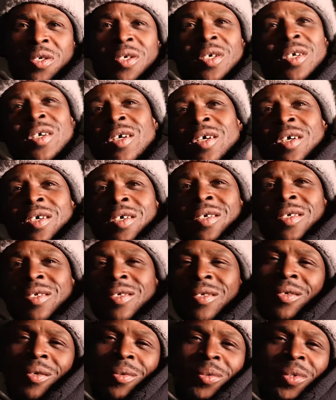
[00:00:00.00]
You
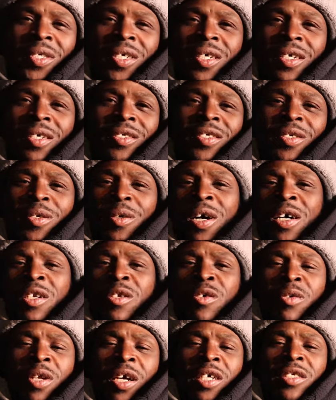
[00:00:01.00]
know what I'm saying? So I
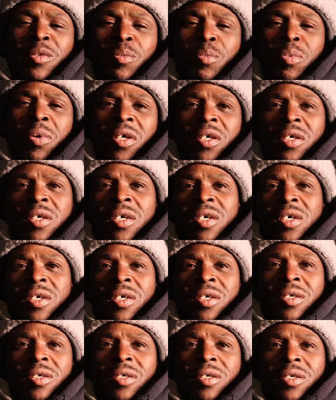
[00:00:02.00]
don't like to play.
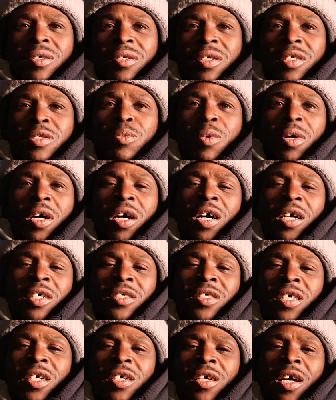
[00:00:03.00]
That's why I
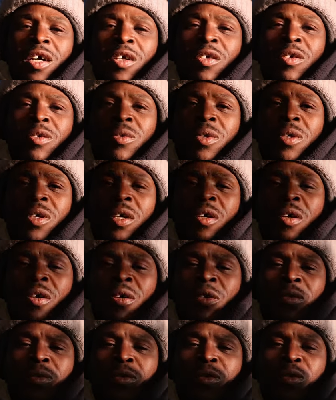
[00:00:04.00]
say I don't, I
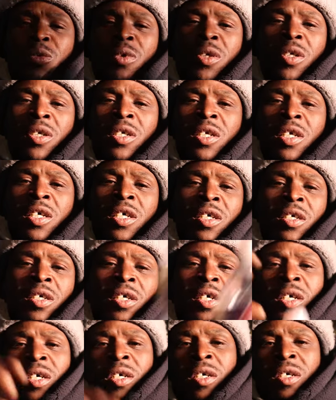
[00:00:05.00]
don't do none of
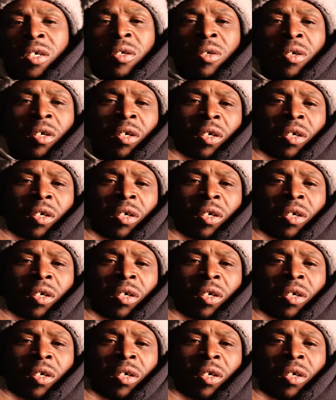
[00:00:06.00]
that.